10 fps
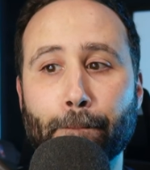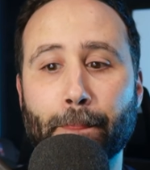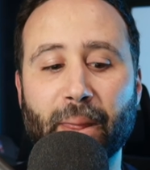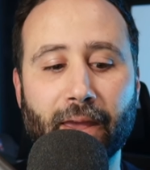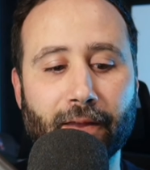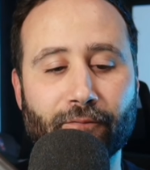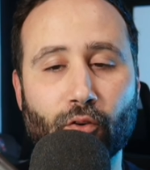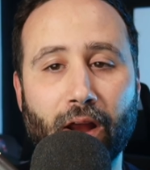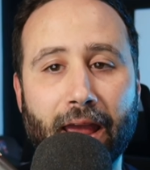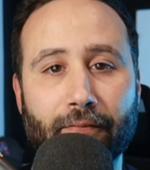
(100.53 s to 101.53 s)
and for
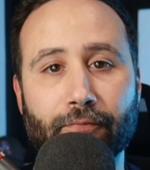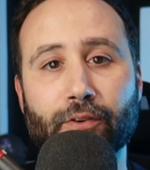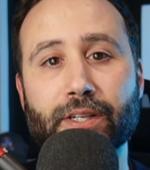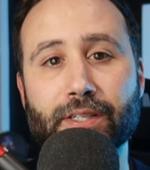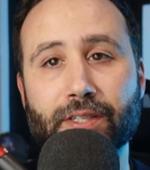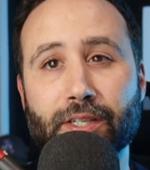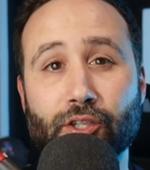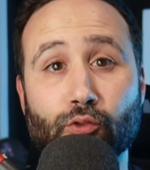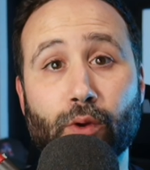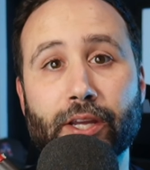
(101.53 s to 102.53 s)
every
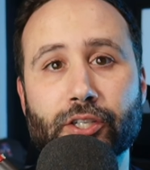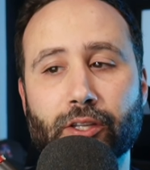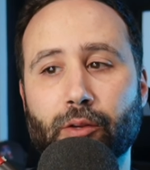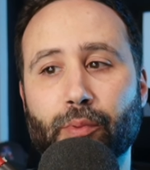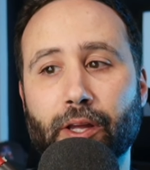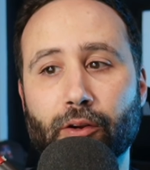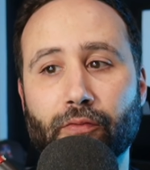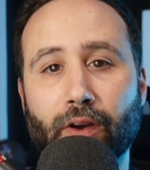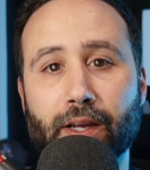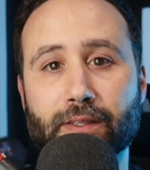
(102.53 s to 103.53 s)
situation that a player
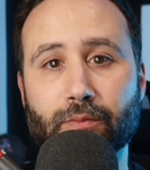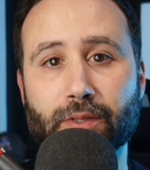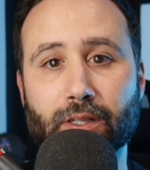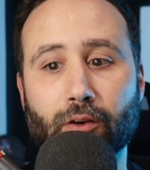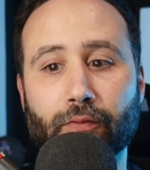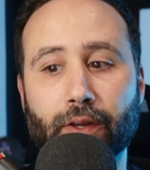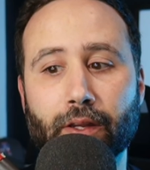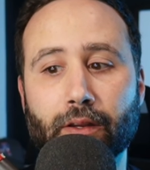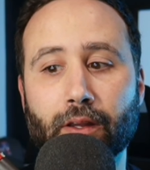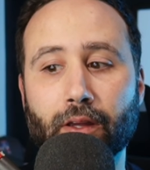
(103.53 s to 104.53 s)
finds themselves
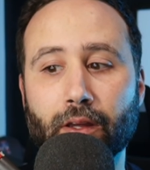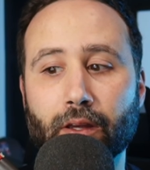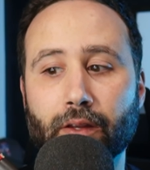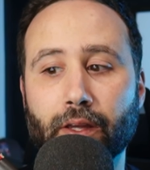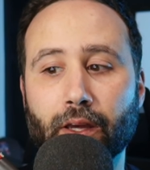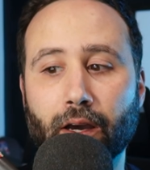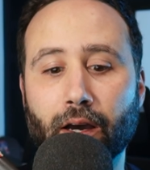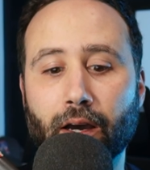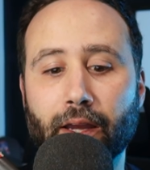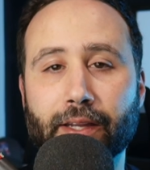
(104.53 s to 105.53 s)
in,
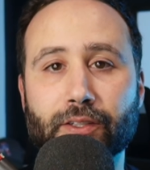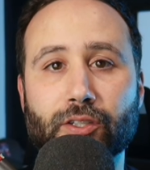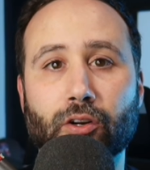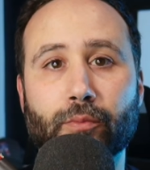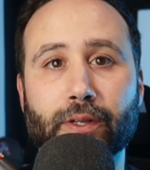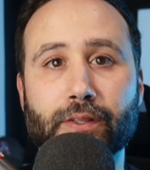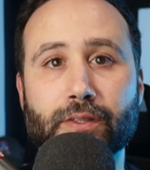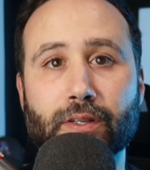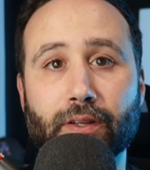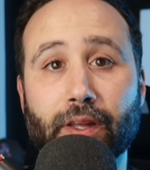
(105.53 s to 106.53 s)
it
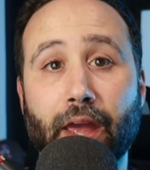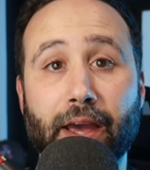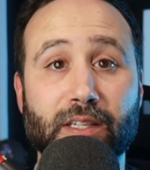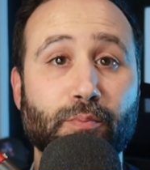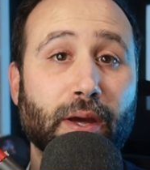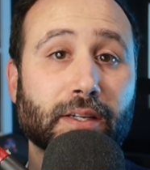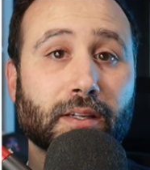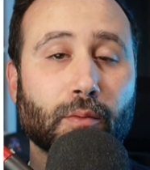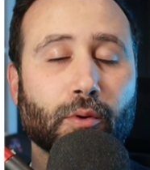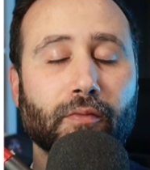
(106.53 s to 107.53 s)
determines the expected
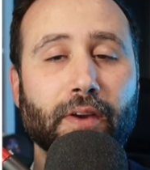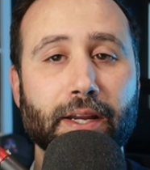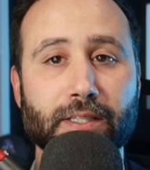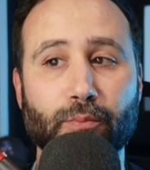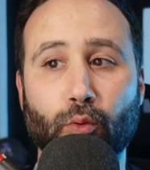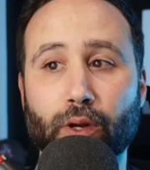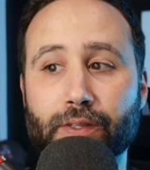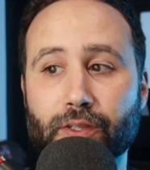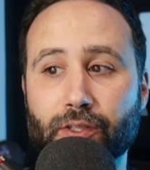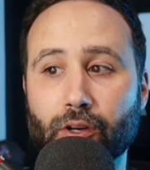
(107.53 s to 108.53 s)
number of fantasy
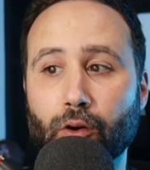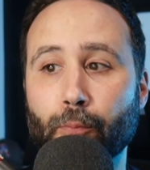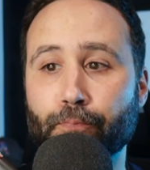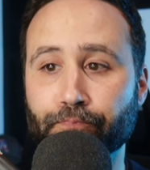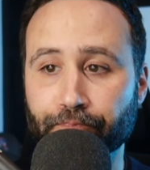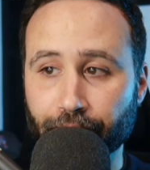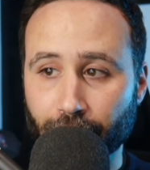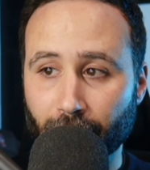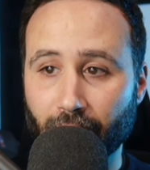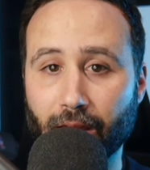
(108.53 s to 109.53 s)
points. So
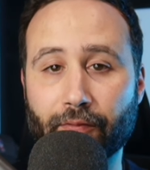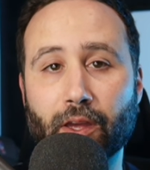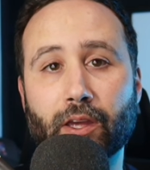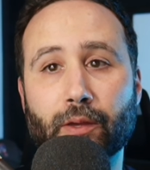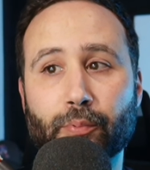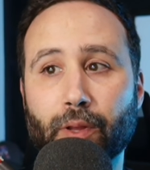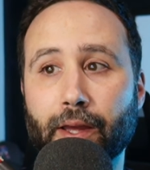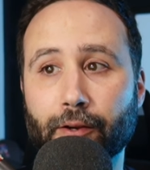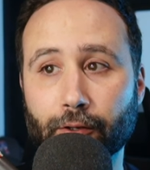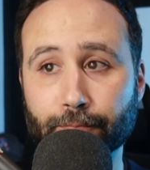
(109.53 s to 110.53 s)
if a
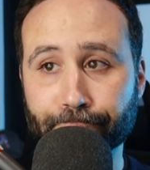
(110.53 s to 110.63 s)
player